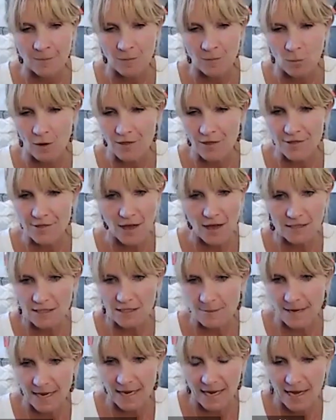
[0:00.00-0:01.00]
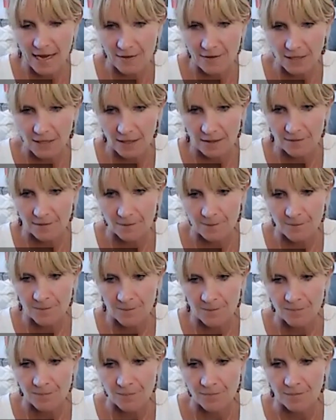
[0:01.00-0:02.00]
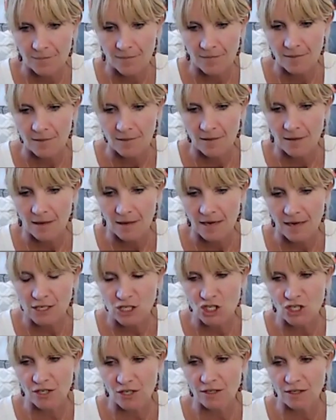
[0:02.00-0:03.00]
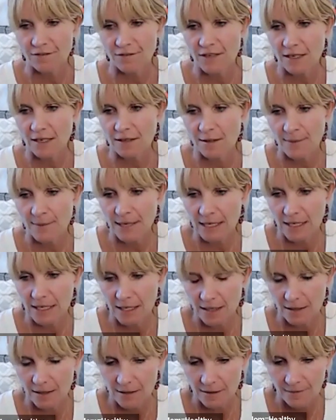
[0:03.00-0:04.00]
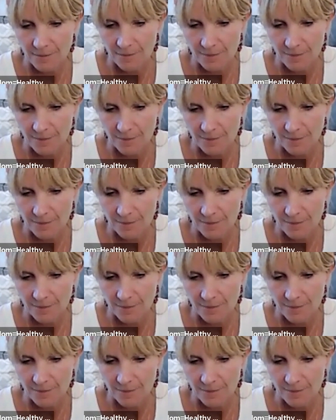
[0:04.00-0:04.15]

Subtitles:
What thoughts am I having? I shouldn't have yelled at my kid.